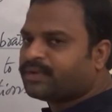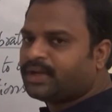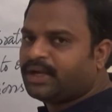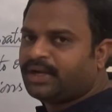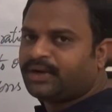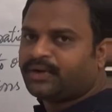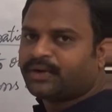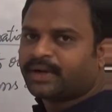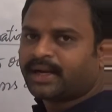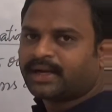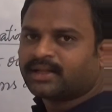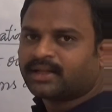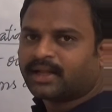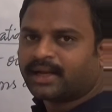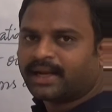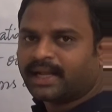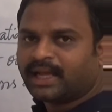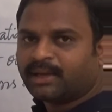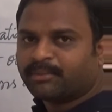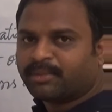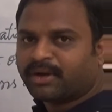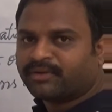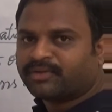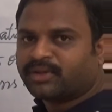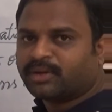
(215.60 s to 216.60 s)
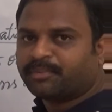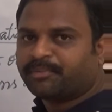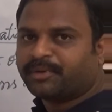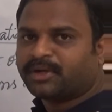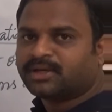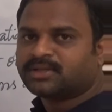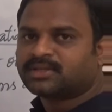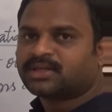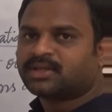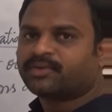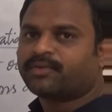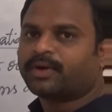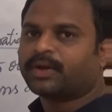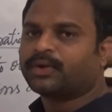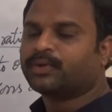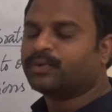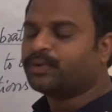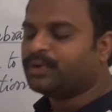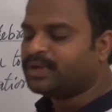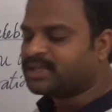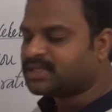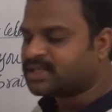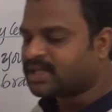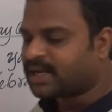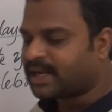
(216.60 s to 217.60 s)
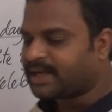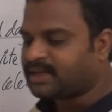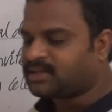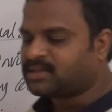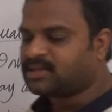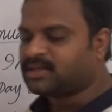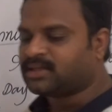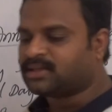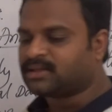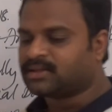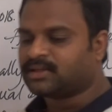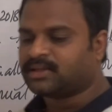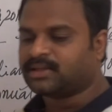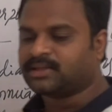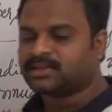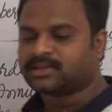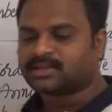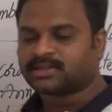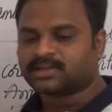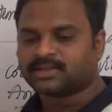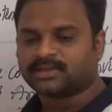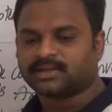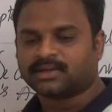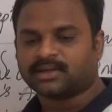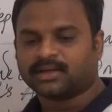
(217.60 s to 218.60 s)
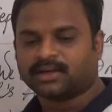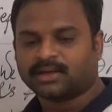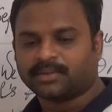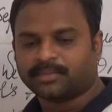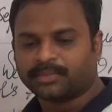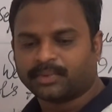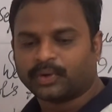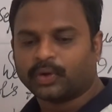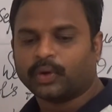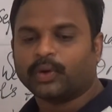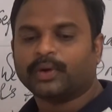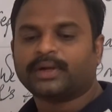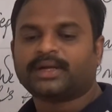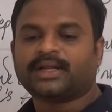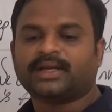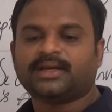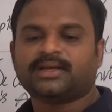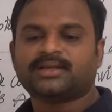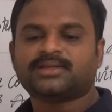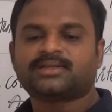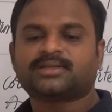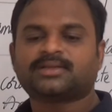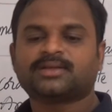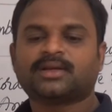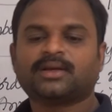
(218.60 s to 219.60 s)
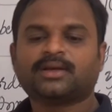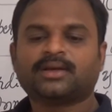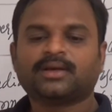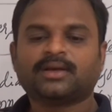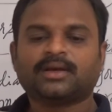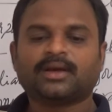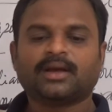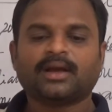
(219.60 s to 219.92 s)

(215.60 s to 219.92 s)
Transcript: we need to write the name of the person, one who is writing this notice,